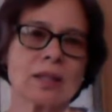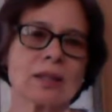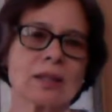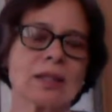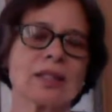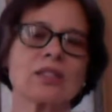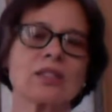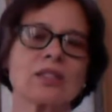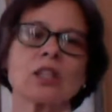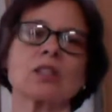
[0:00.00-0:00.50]

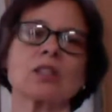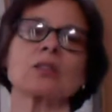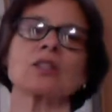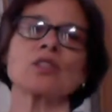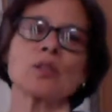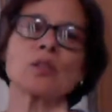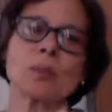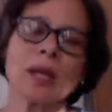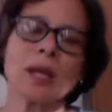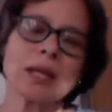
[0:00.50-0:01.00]
like gender
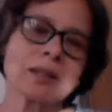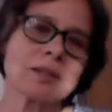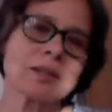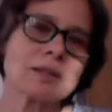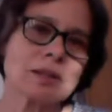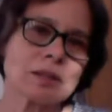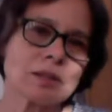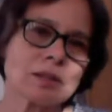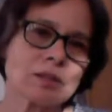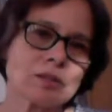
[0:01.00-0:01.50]

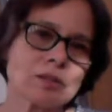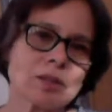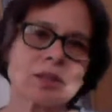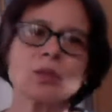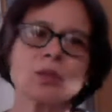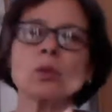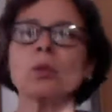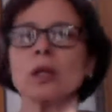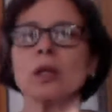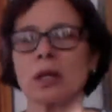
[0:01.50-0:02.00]
expansive and
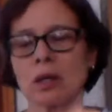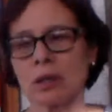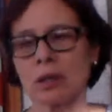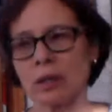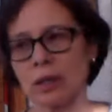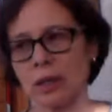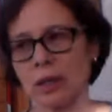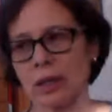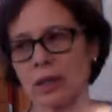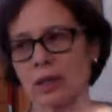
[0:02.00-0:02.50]
queer,
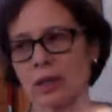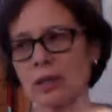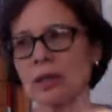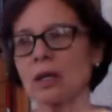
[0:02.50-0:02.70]
and